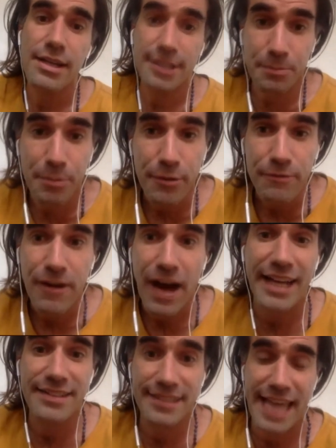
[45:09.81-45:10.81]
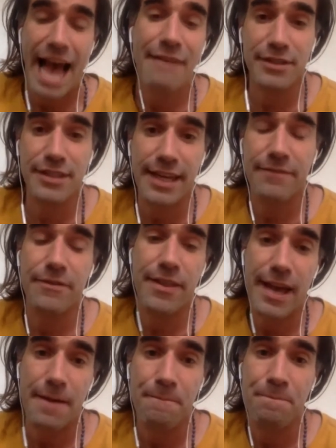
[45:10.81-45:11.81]
to provide scaffolding for
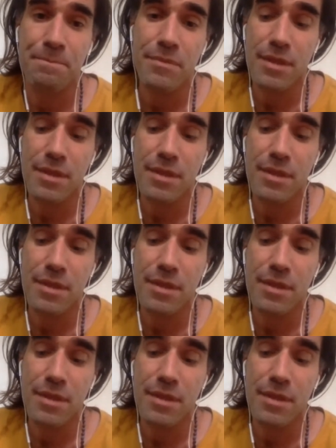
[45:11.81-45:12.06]
them.